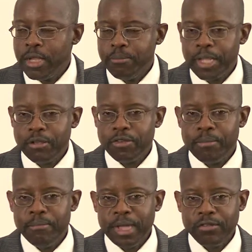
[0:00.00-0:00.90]
because the
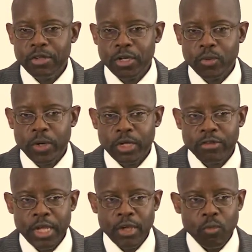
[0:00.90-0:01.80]
message was
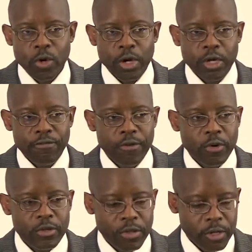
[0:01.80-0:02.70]
we're going to
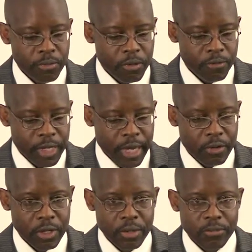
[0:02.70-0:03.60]
focus on improving
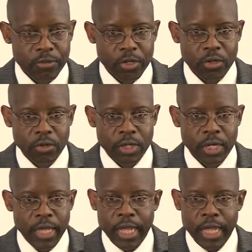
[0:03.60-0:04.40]
outcomes for children.